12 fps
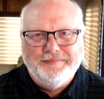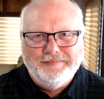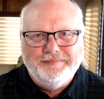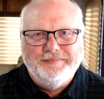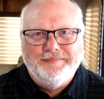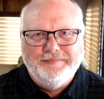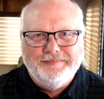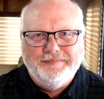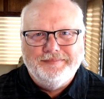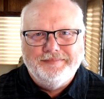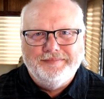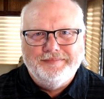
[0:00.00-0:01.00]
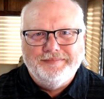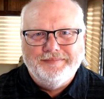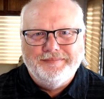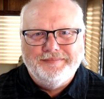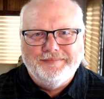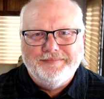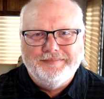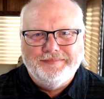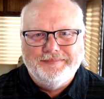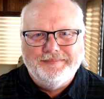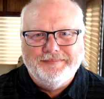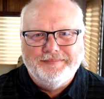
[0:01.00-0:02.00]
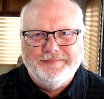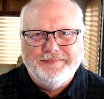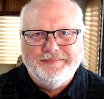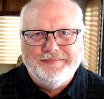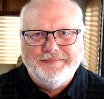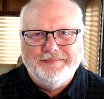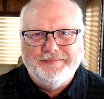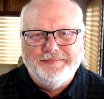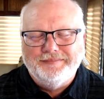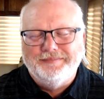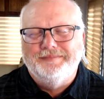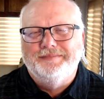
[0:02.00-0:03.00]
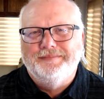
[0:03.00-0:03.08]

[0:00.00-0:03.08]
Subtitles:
(not speaking)